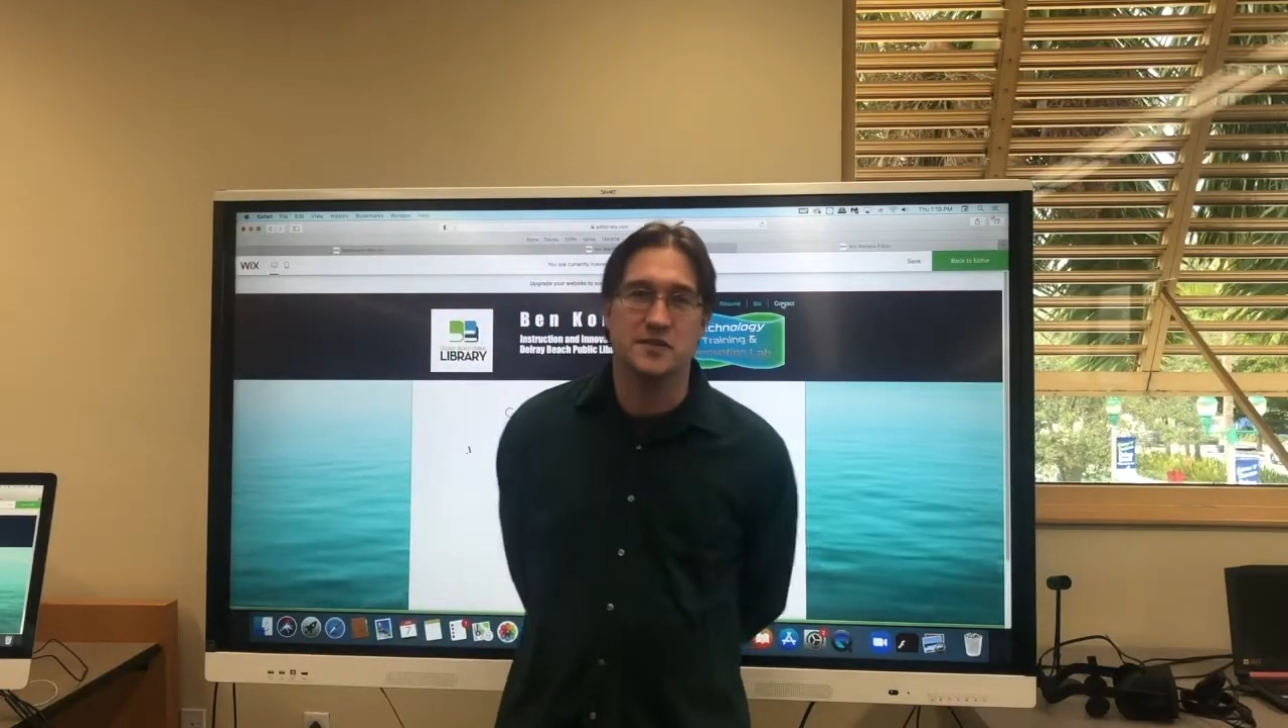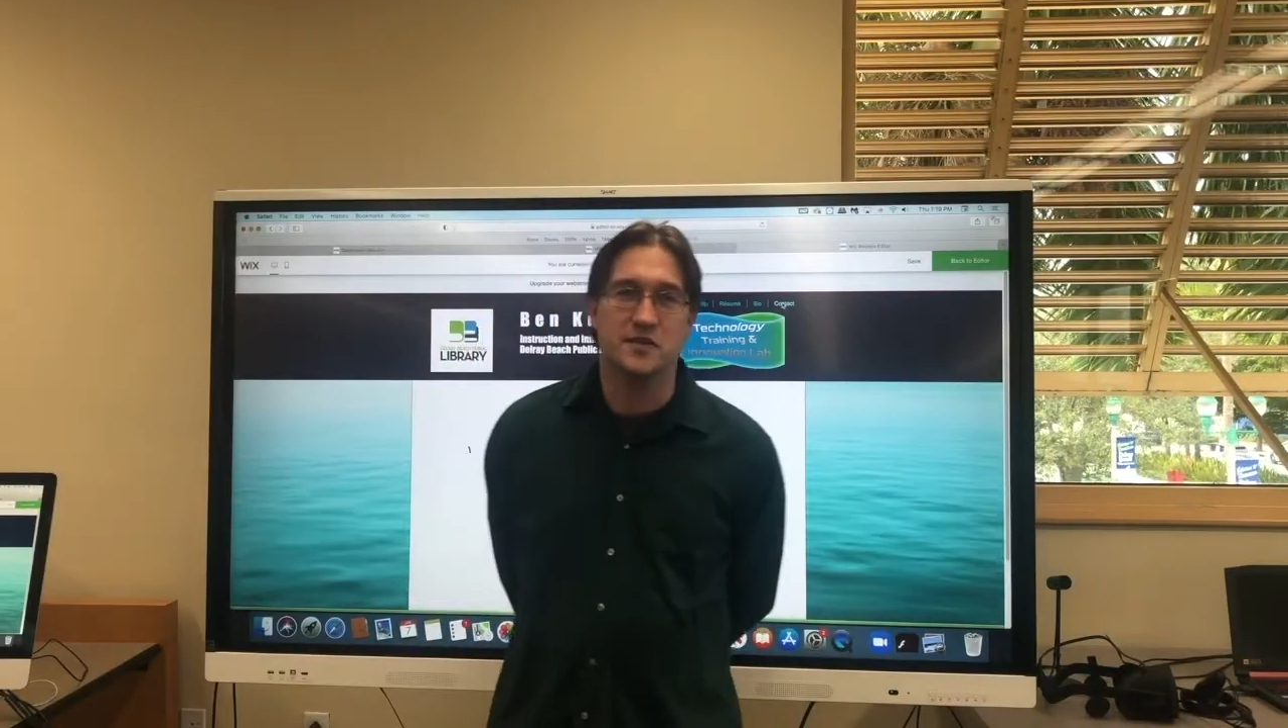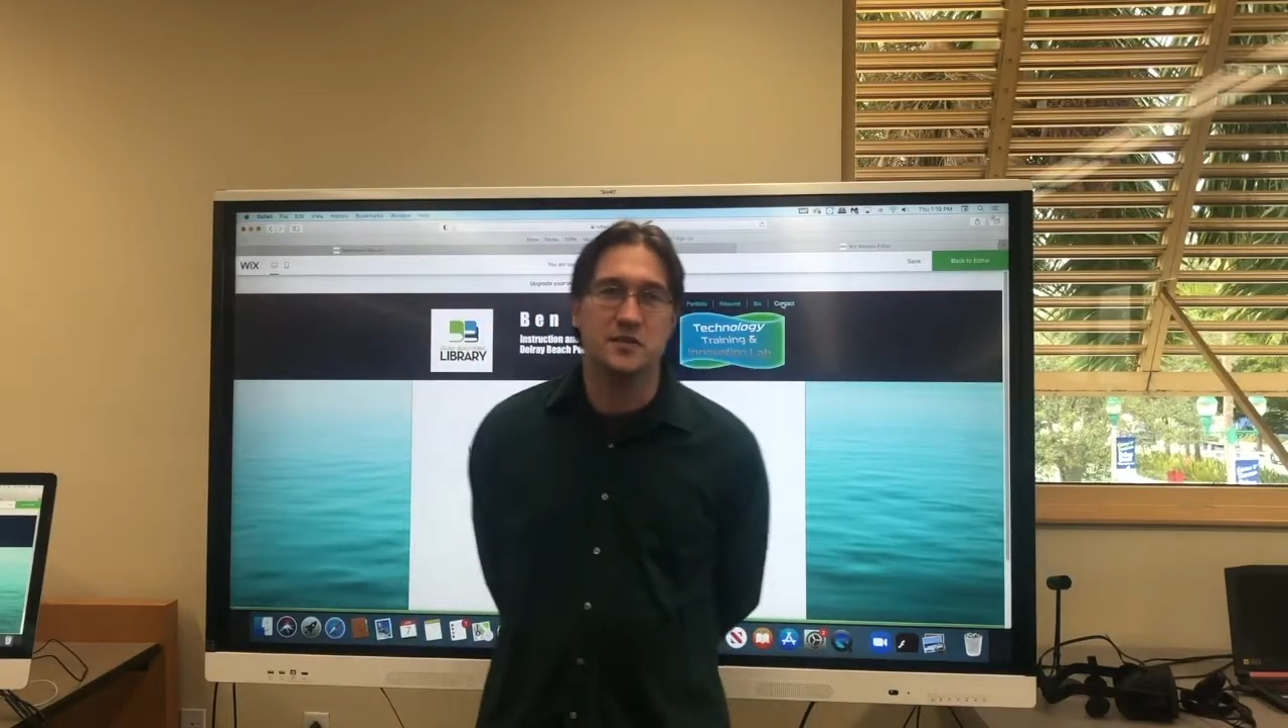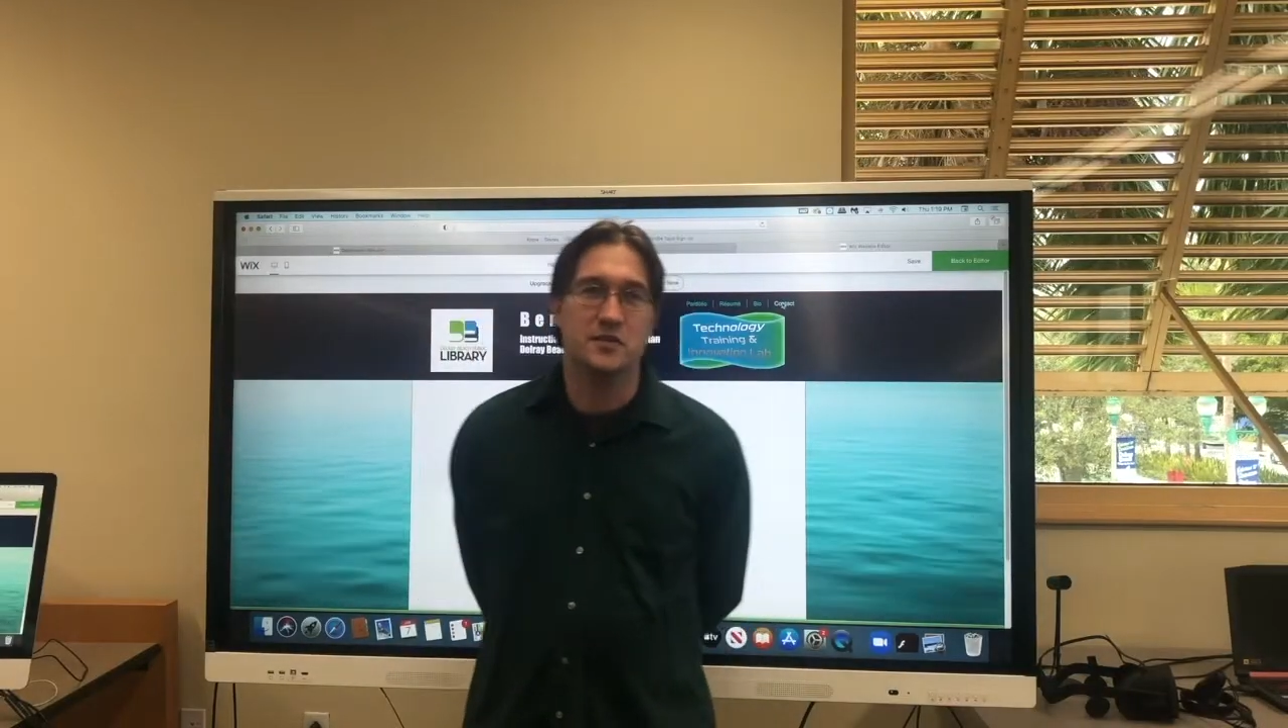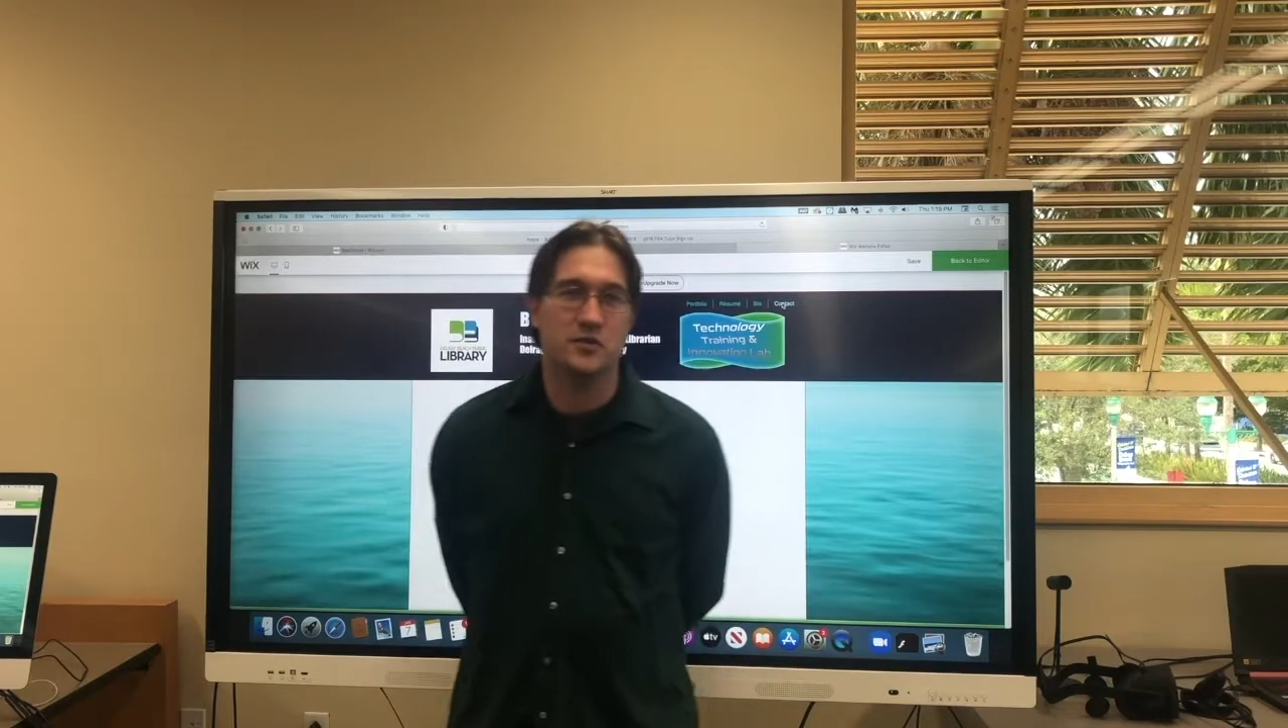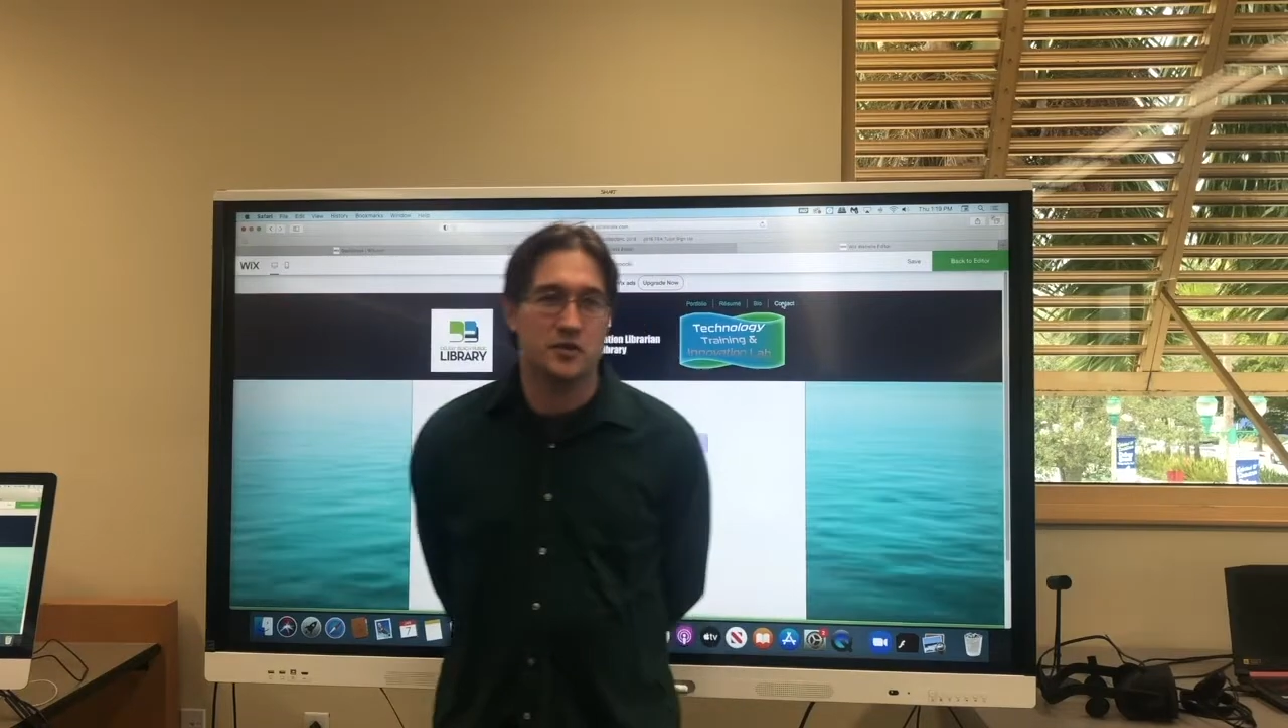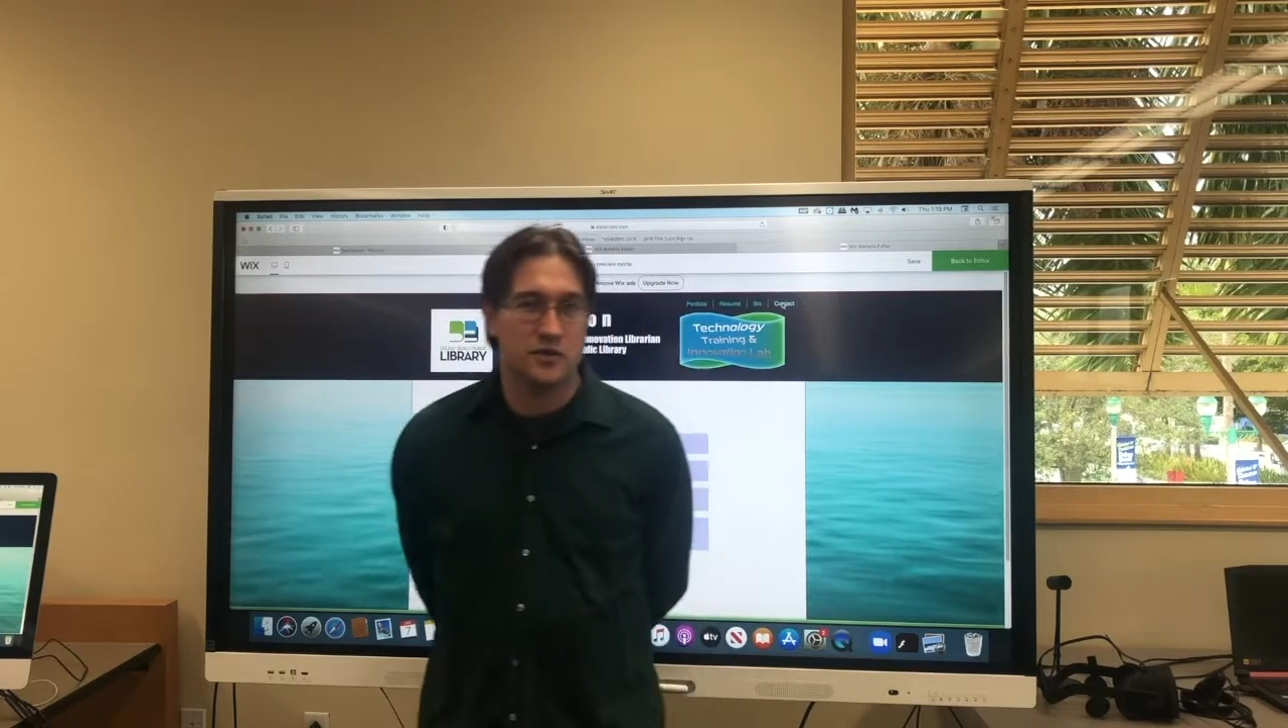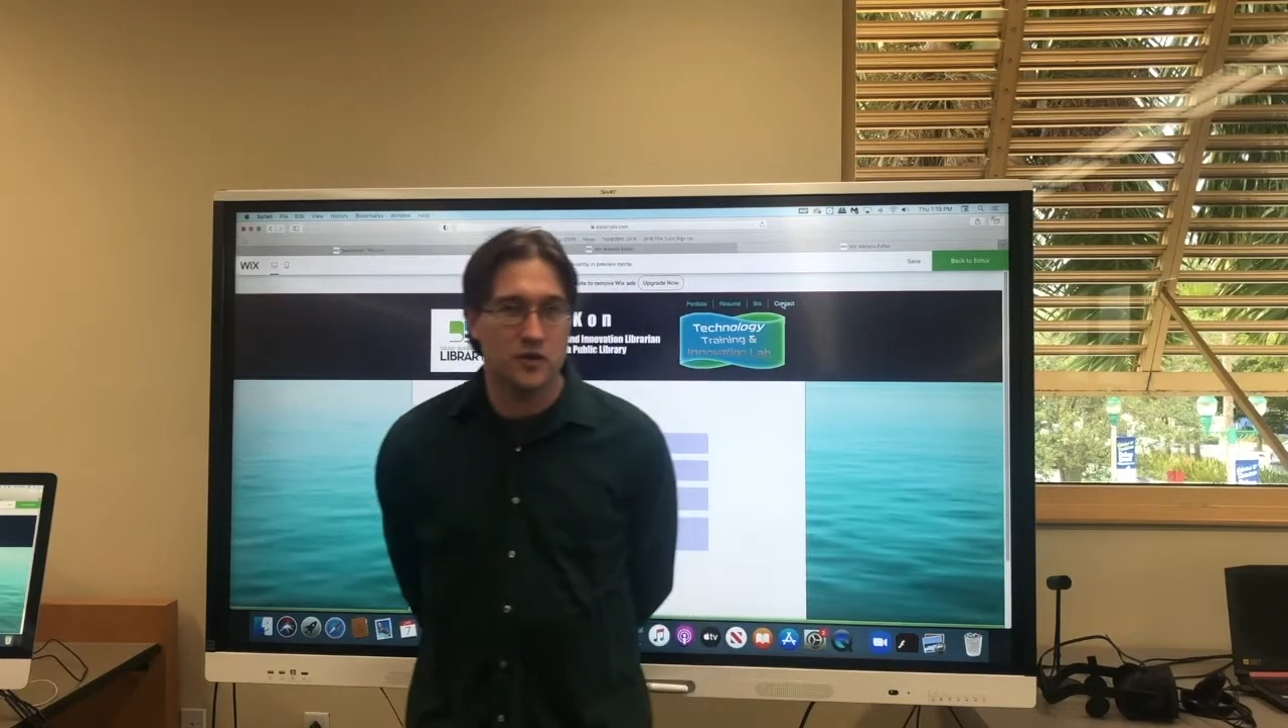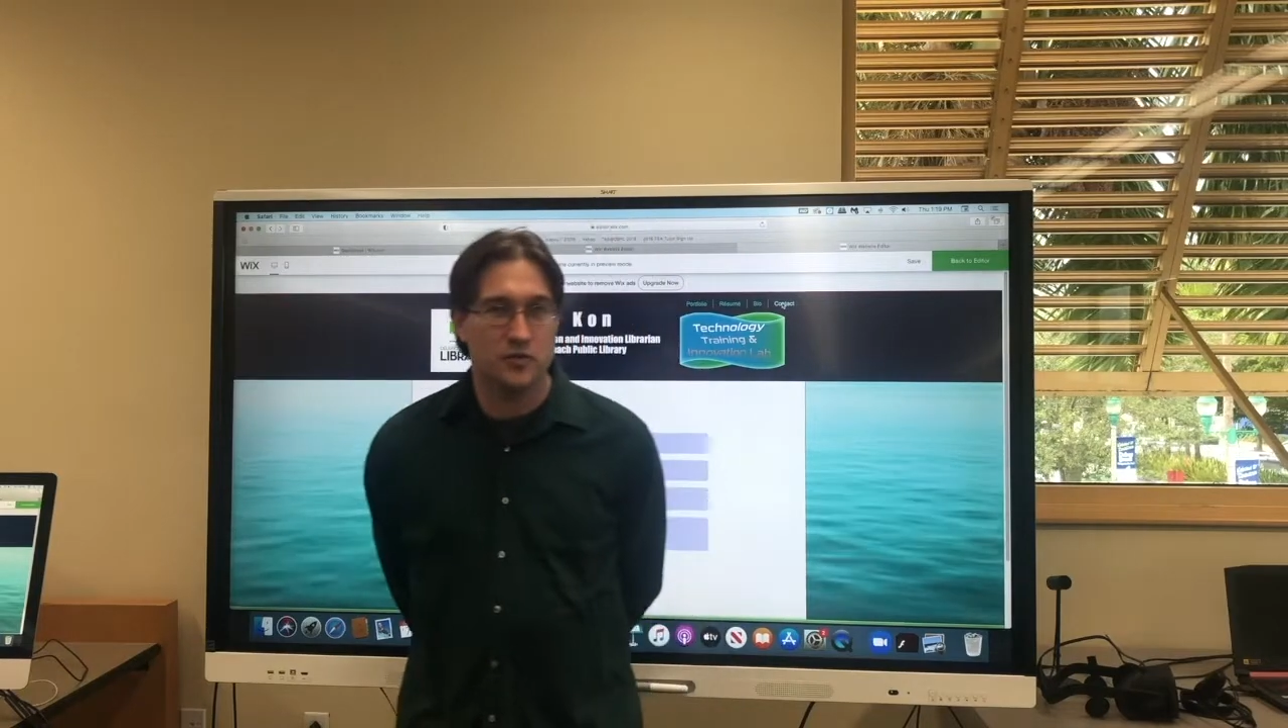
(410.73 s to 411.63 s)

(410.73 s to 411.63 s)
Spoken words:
that you can go